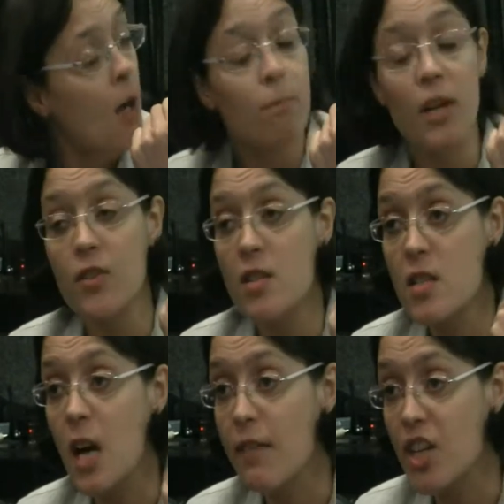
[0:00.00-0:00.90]
But the
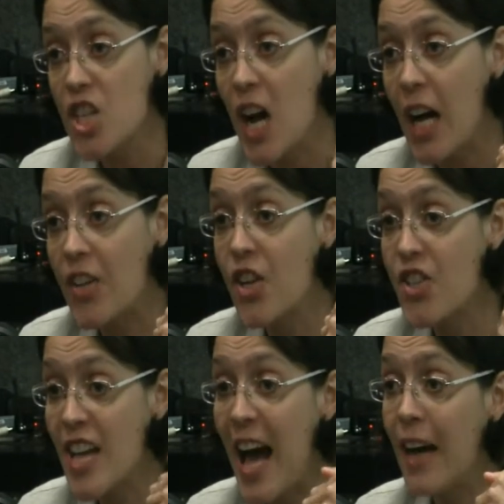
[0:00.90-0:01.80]
starving child
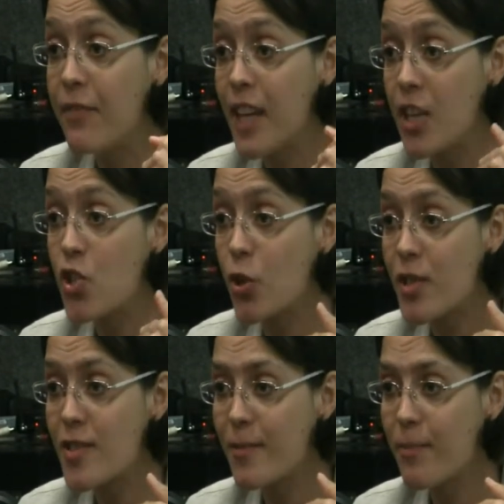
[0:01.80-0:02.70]
doesn't have that
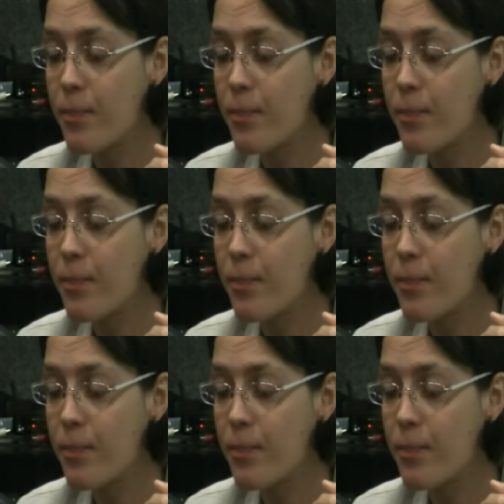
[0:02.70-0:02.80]
choice.